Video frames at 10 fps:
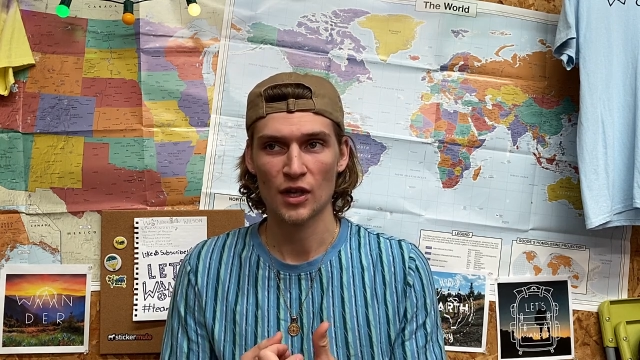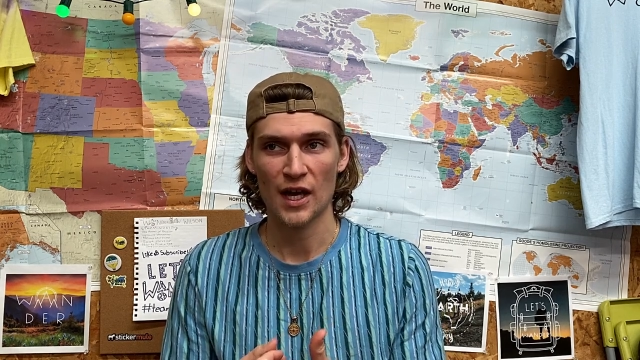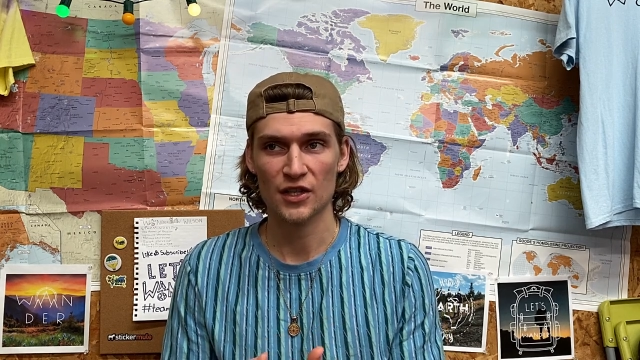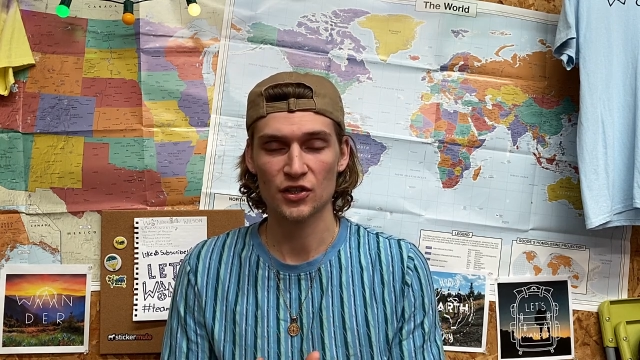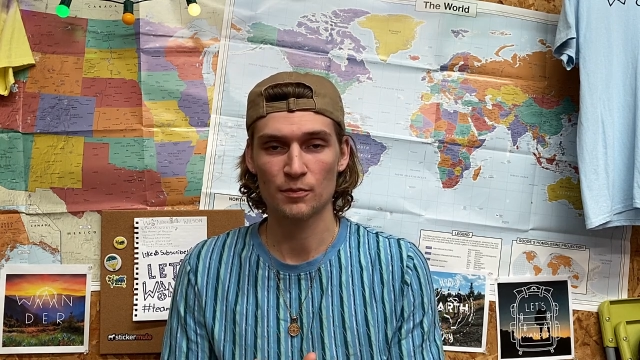
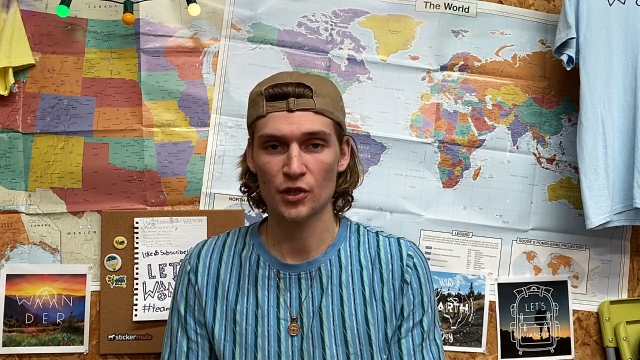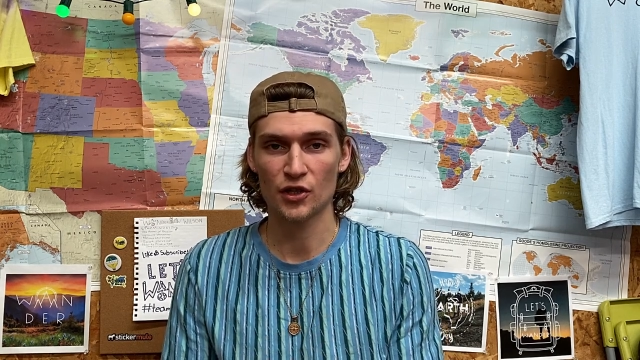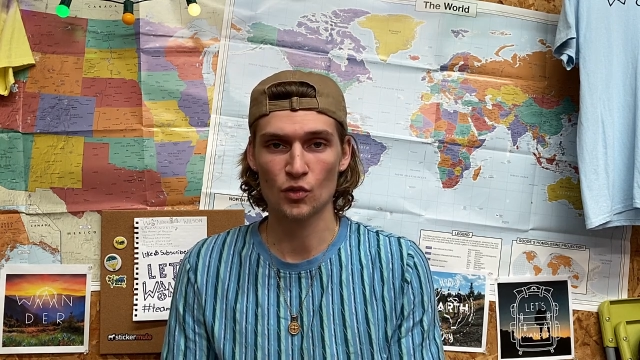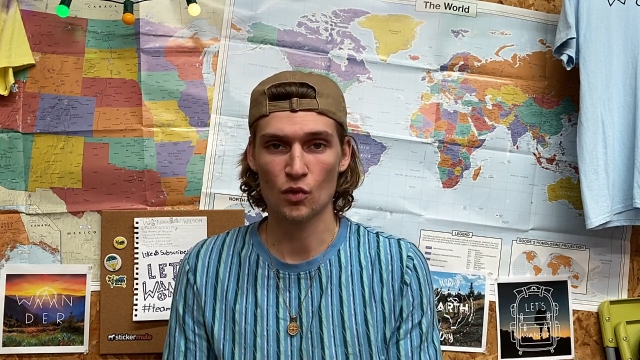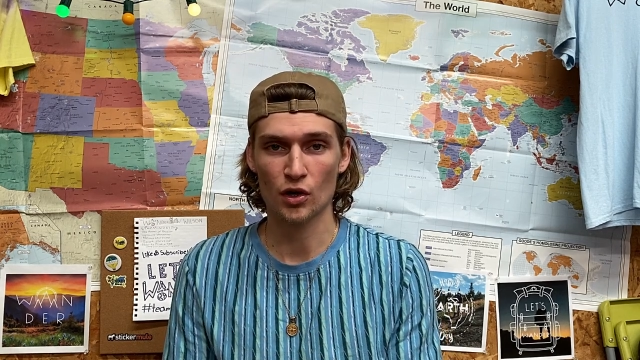actually put
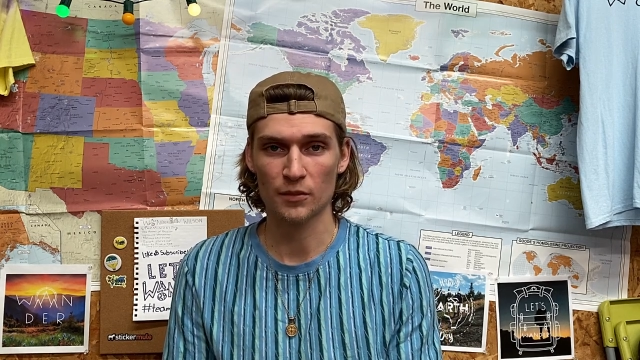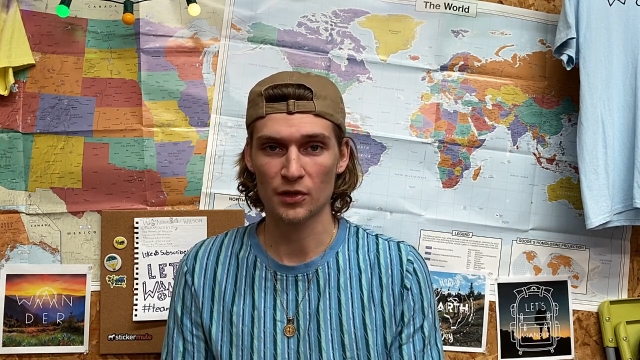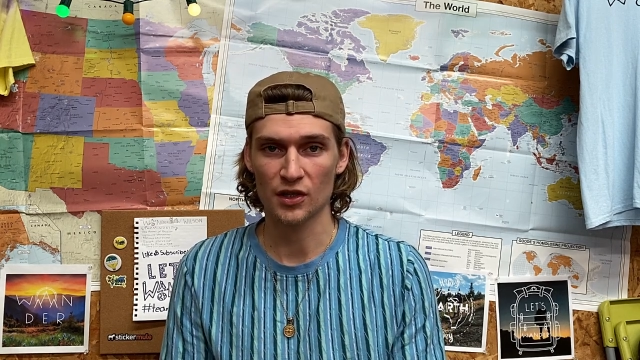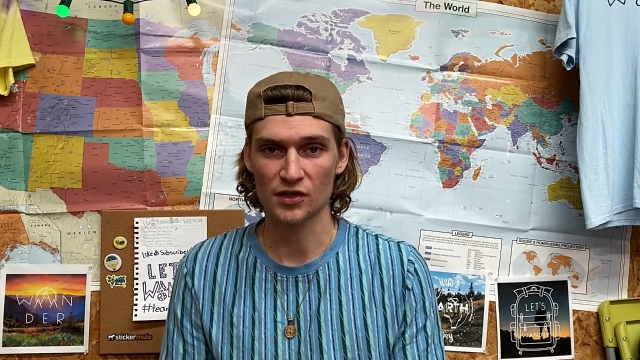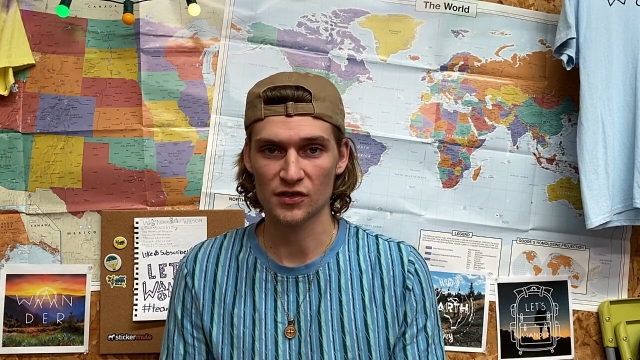in the work,
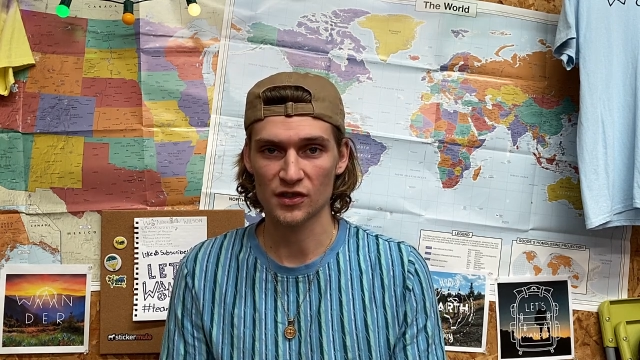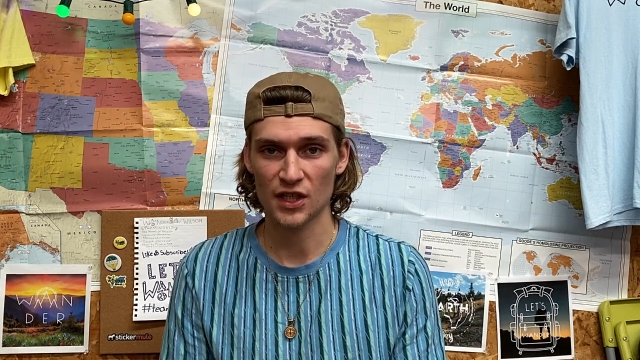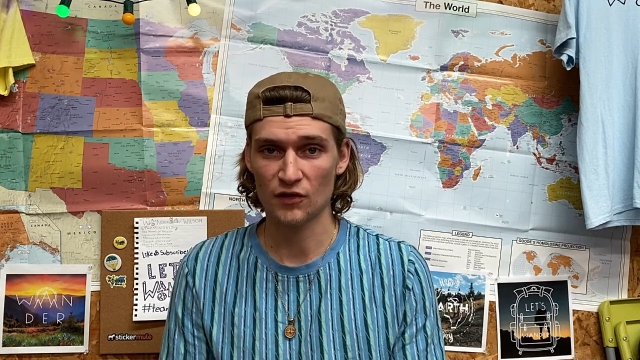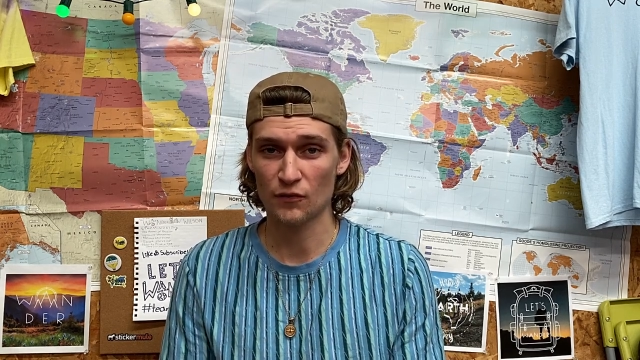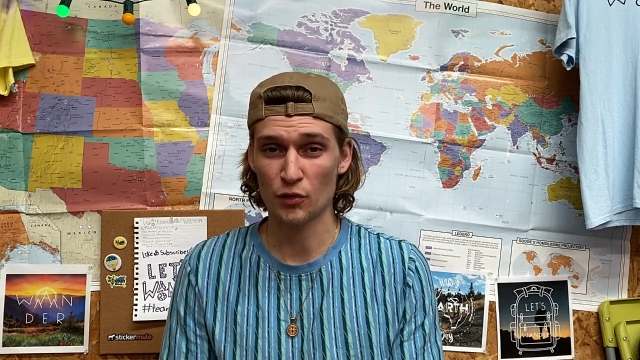because even if